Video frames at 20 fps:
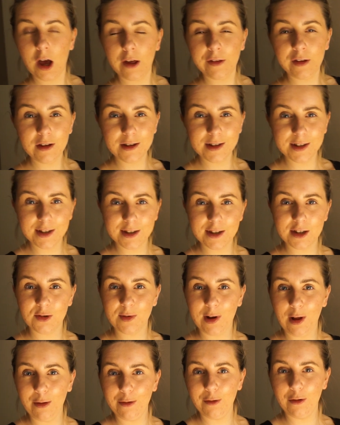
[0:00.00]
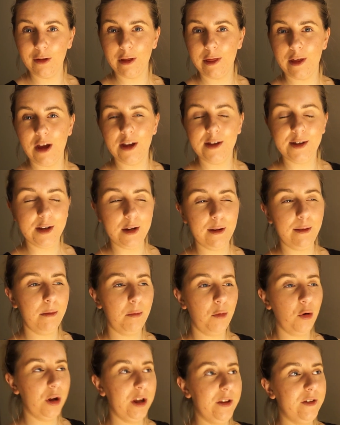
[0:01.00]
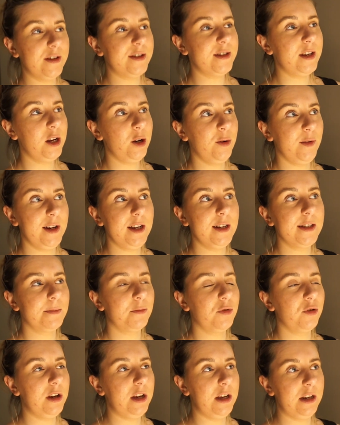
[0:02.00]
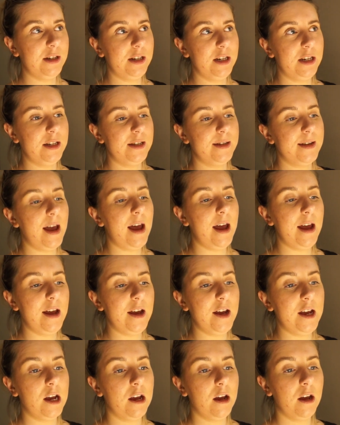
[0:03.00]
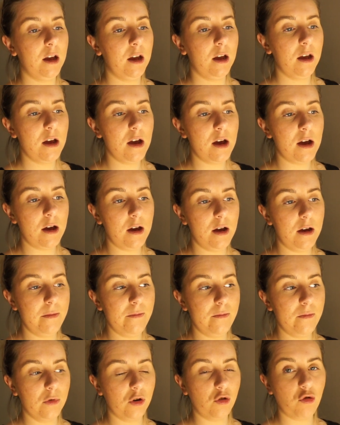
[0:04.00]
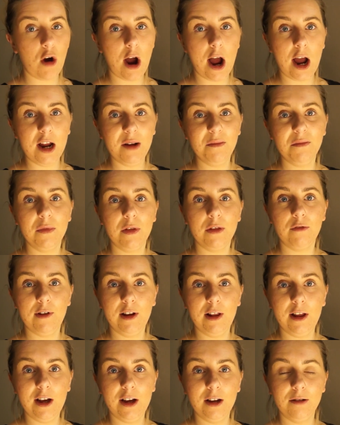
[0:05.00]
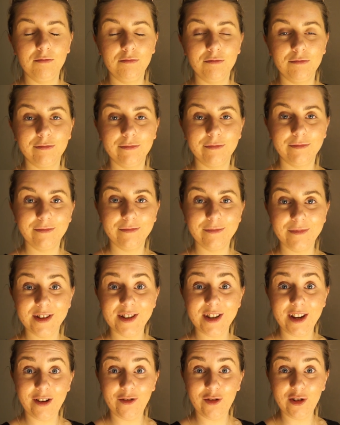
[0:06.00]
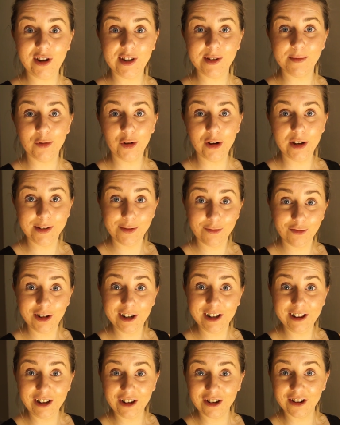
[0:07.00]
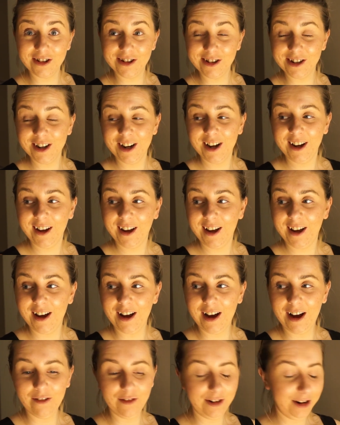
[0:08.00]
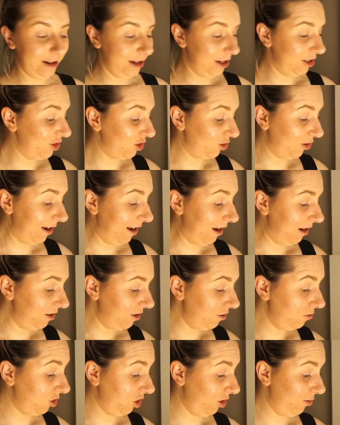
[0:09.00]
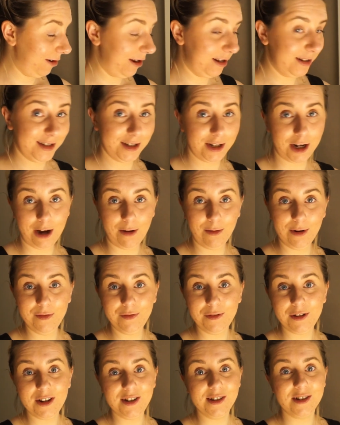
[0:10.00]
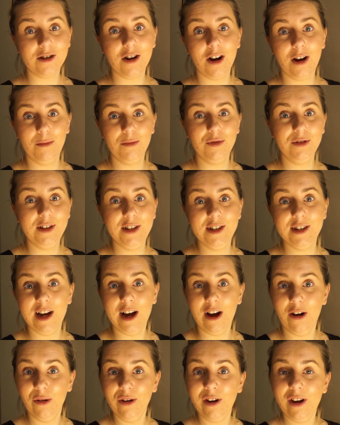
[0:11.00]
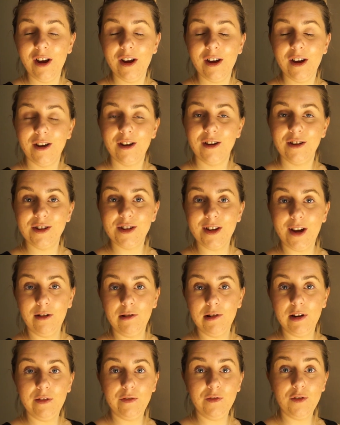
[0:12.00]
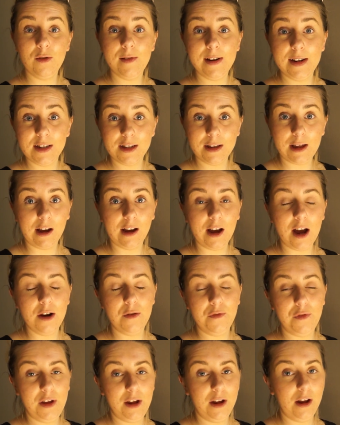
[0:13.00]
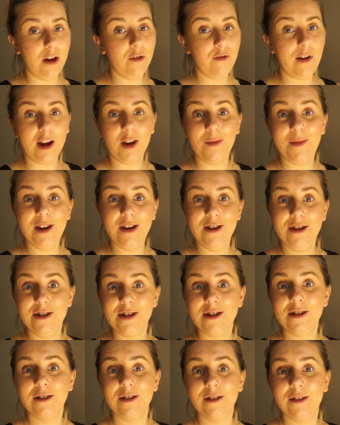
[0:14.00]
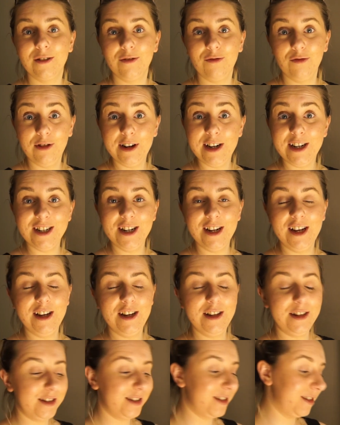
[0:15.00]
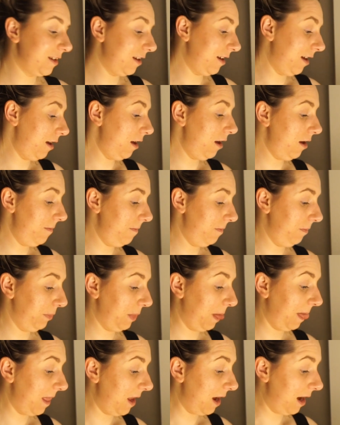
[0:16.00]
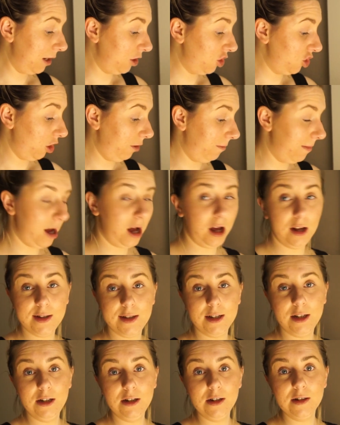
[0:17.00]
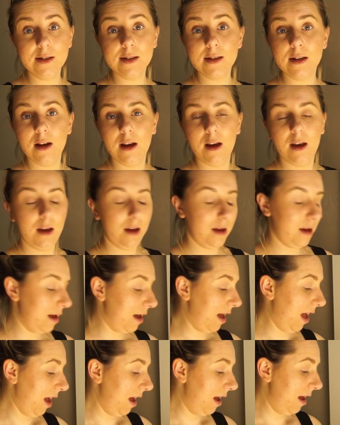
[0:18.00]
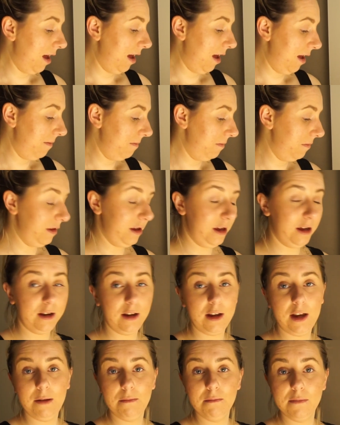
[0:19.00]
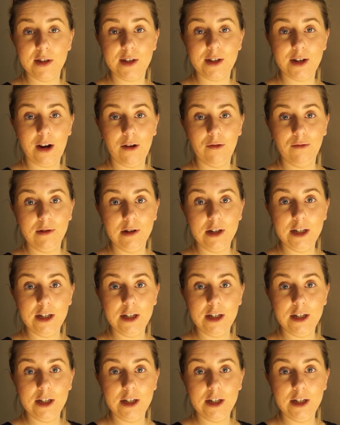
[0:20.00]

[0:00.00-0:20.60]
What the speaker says: 12th or the 13th book in the series, but it is a crime thriller series, but it's really good. I really enjoy it, and usually when I start one of these I can't put it down. So if you're into that kind of thing, I'd recommend reading it. It's Angela Marston's the Kim Stone